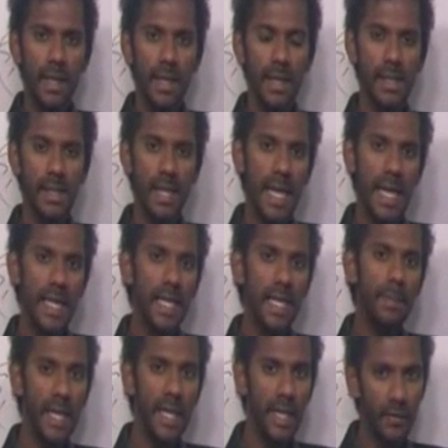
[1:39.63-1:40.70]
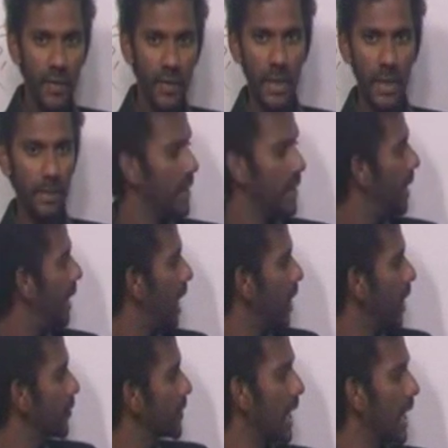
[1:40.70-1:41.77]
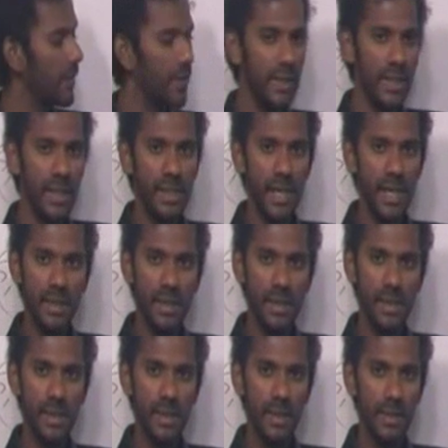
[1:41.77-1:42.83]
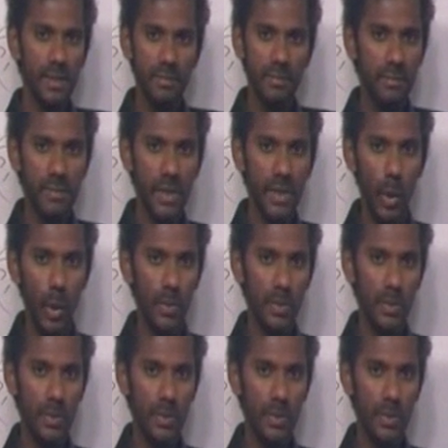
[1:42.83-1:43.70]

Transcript: Is there any main verb after have in this sentence? No.